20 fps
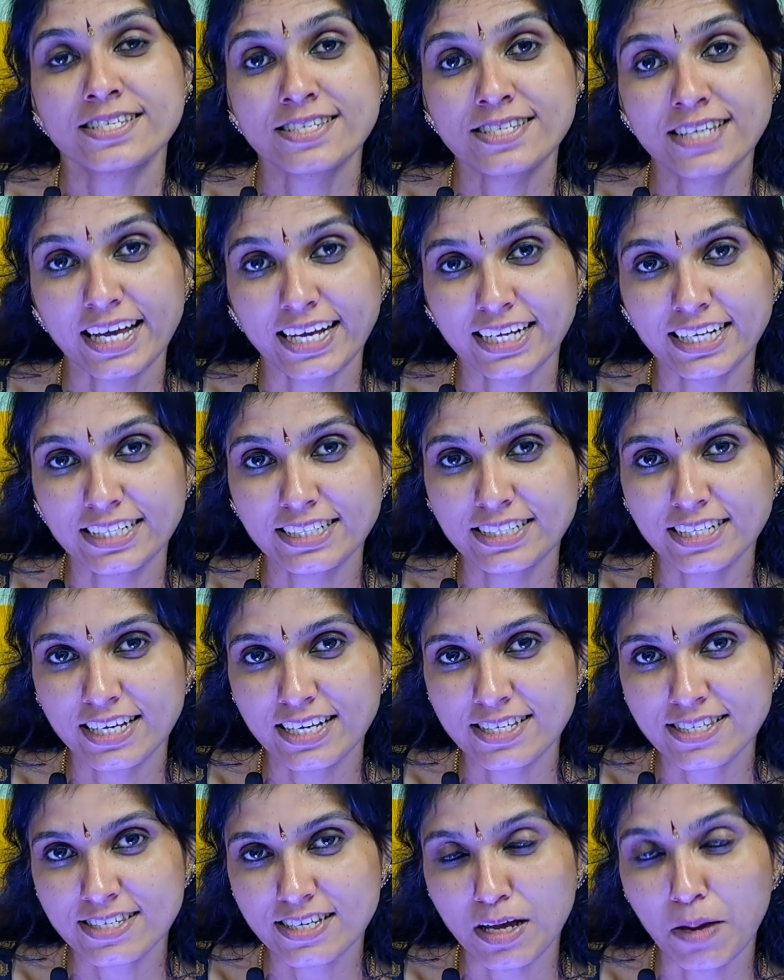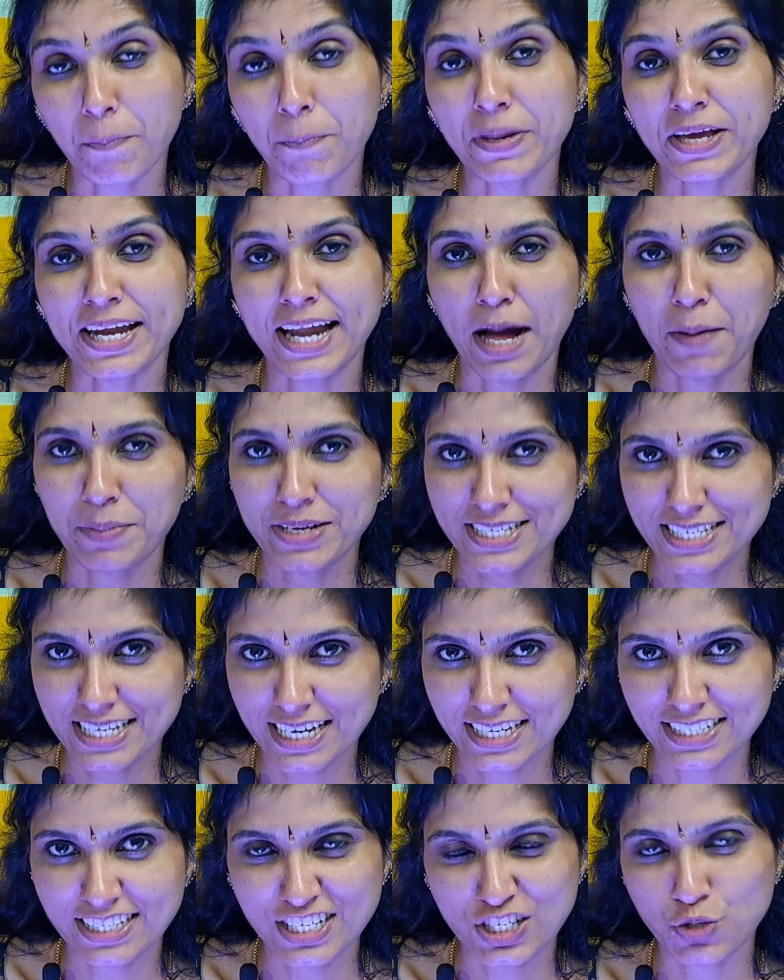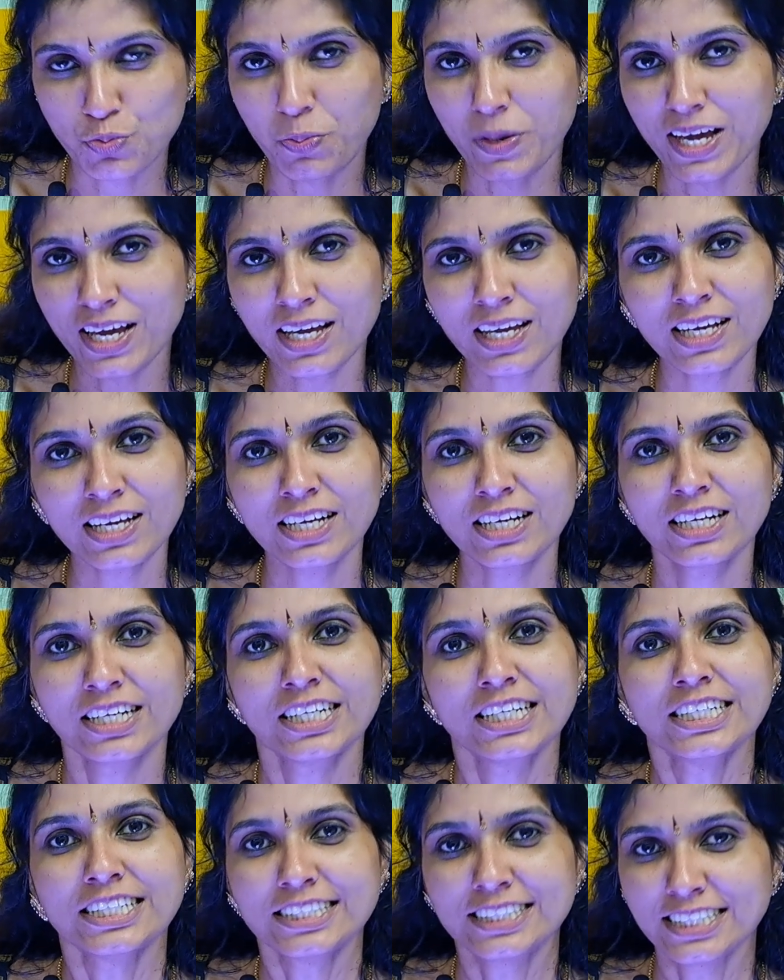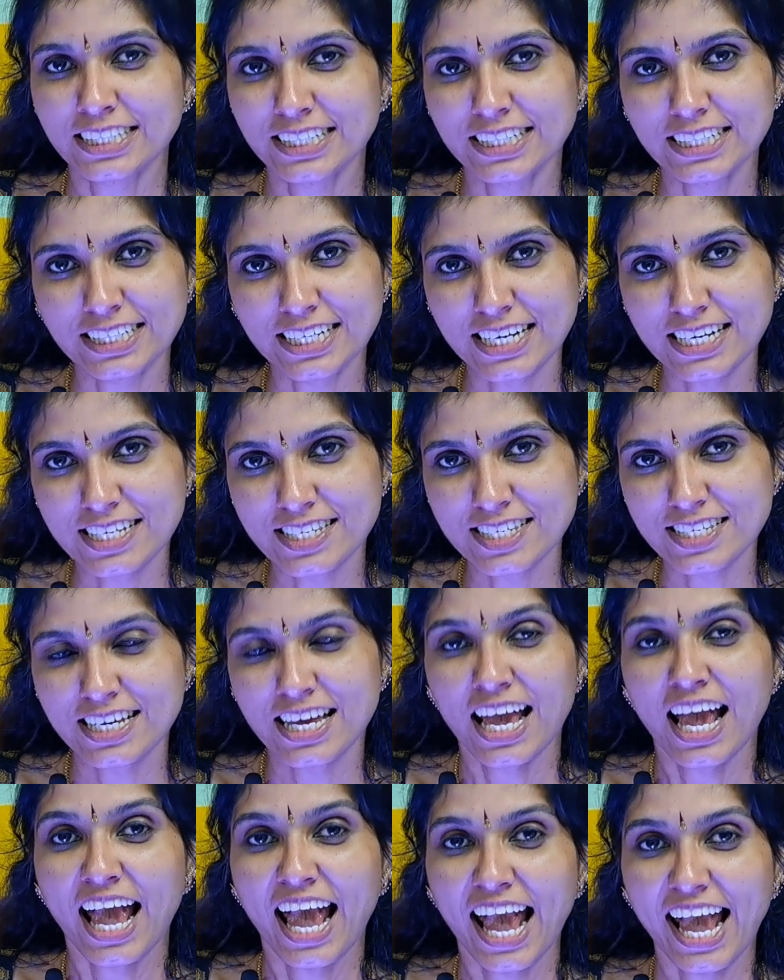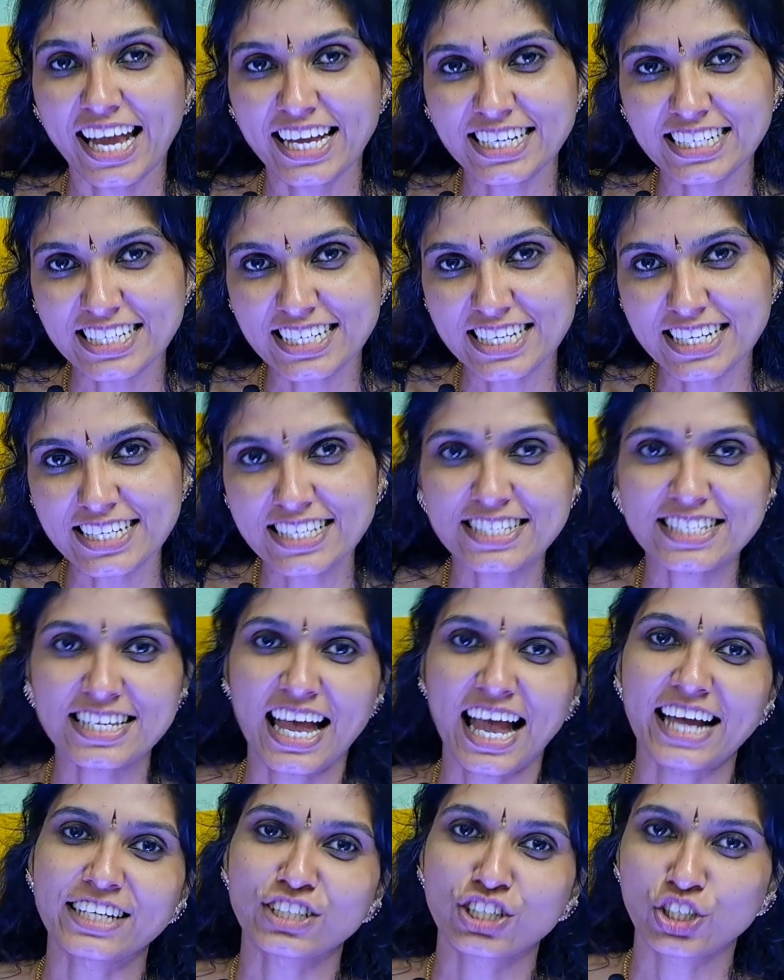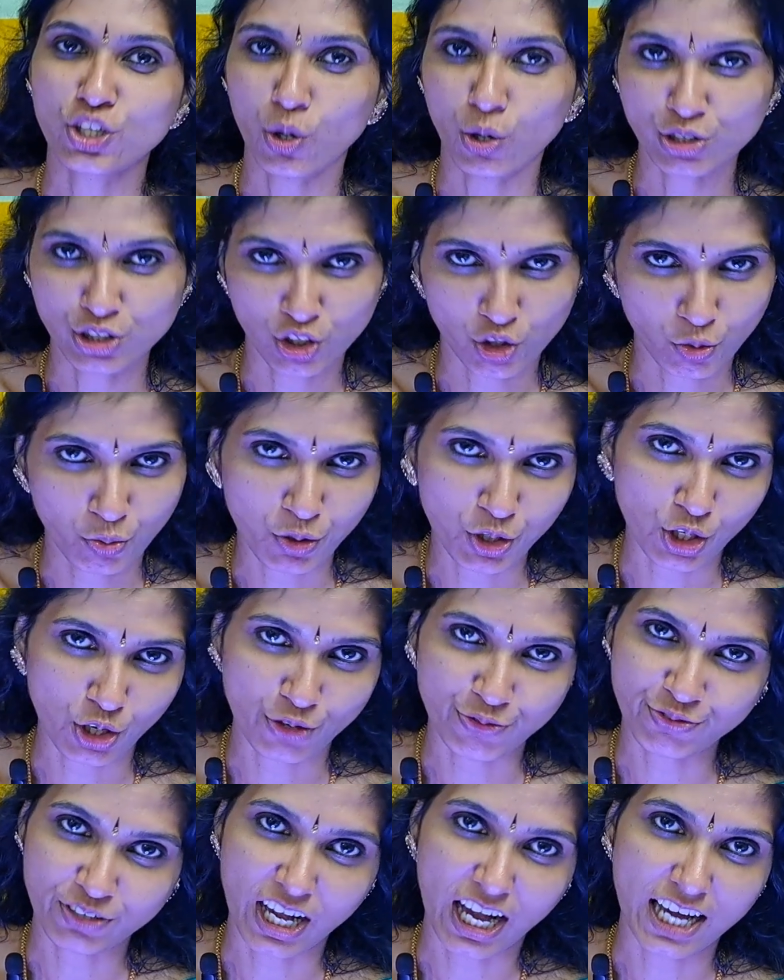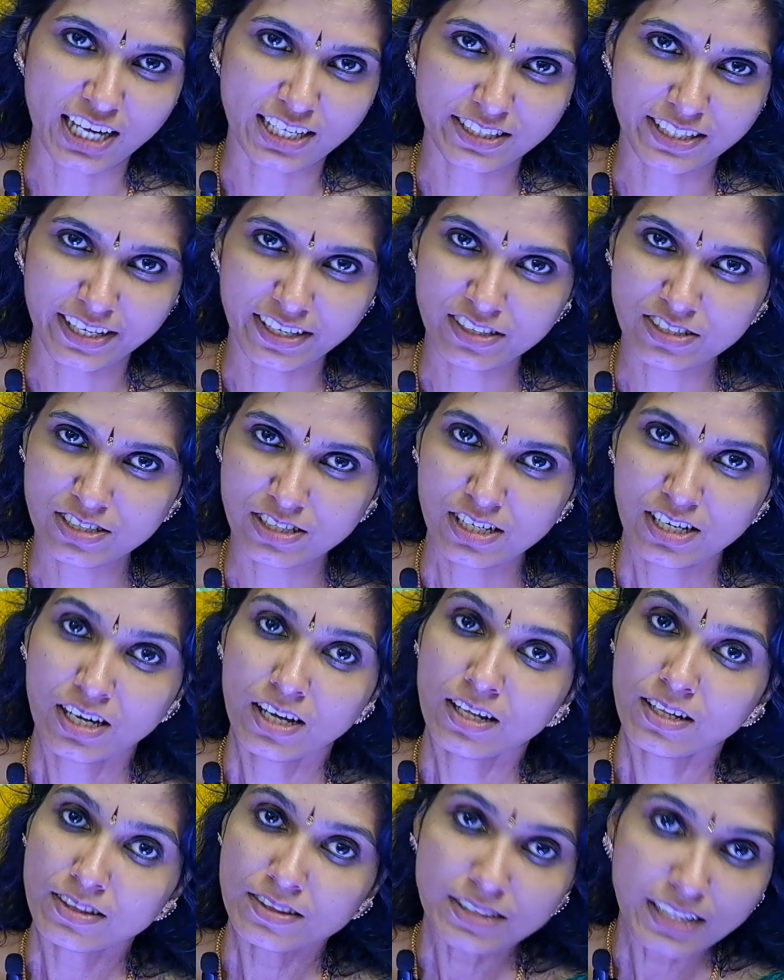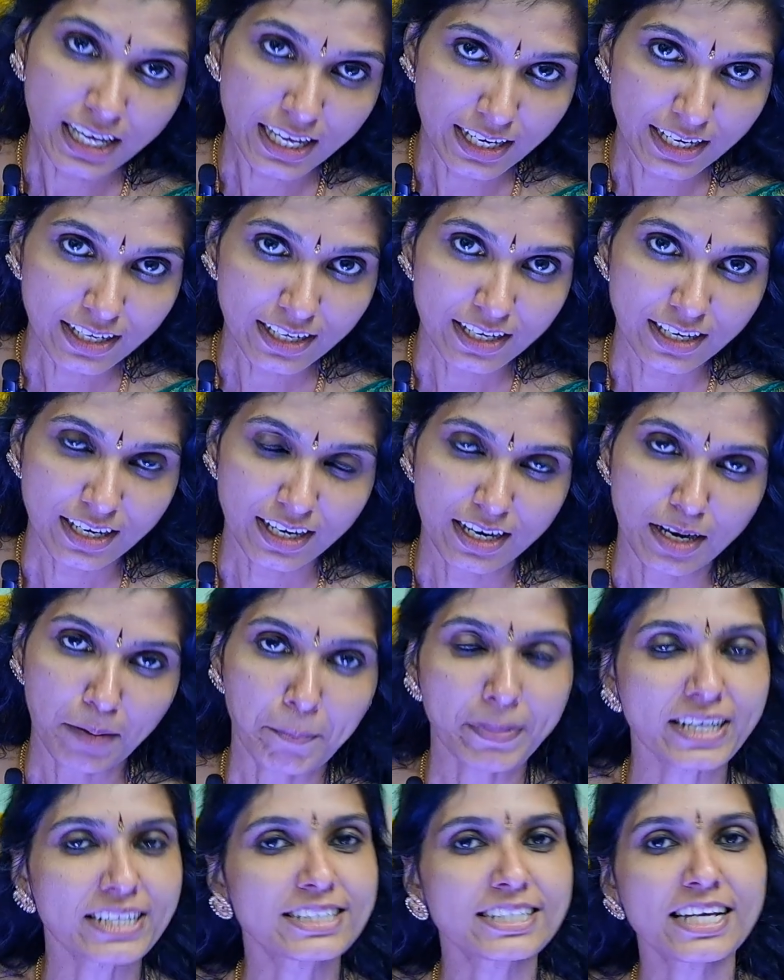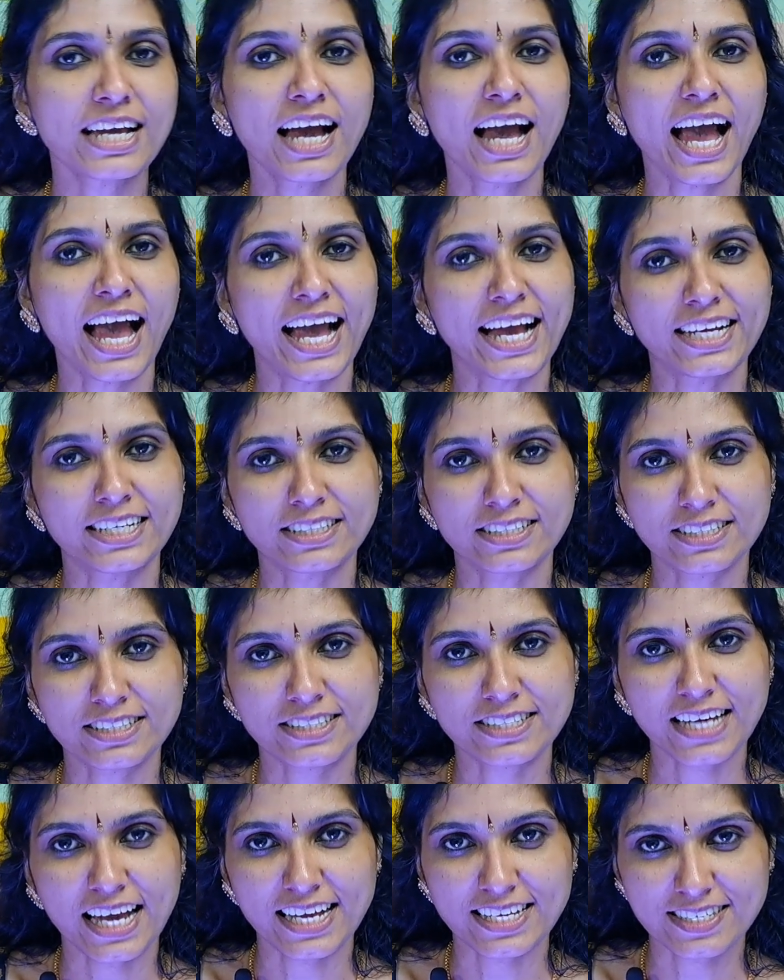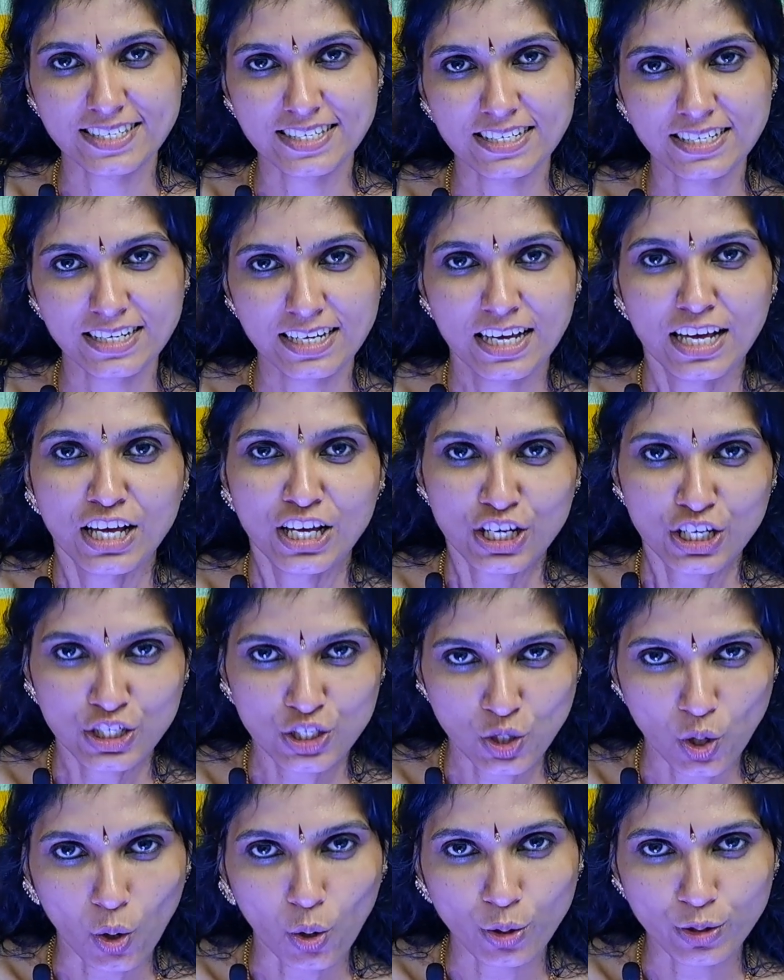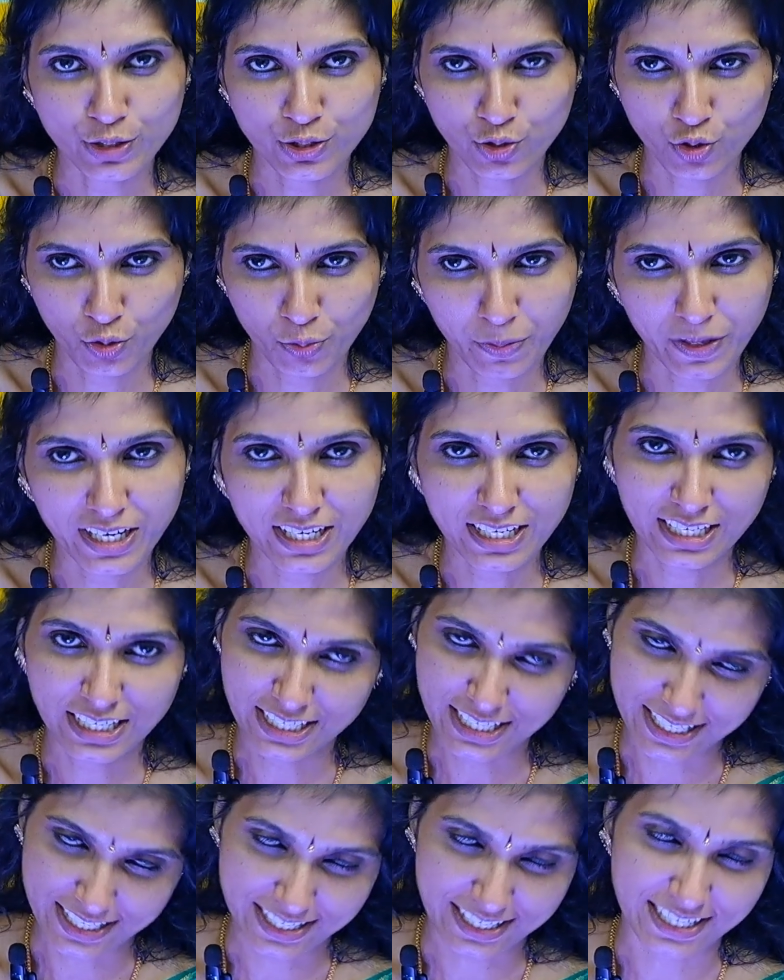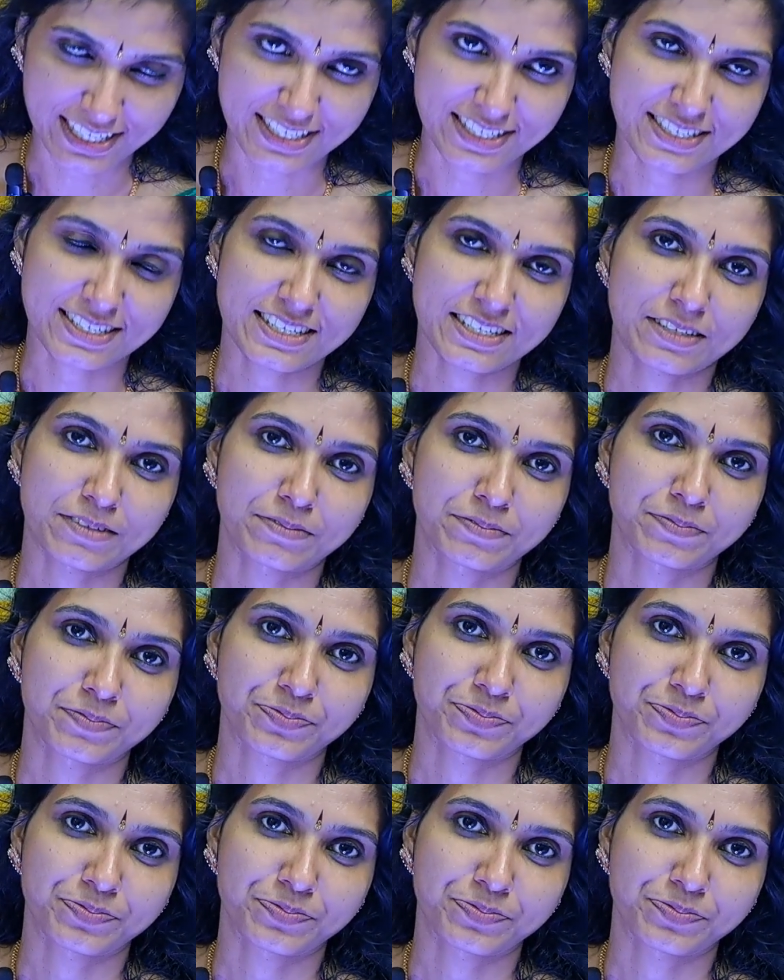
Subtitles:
Second is Pyramus and Thisbe. Third is Aeneas and Dido, the queen of Carthage. Then Medea and Jason is also been discussed.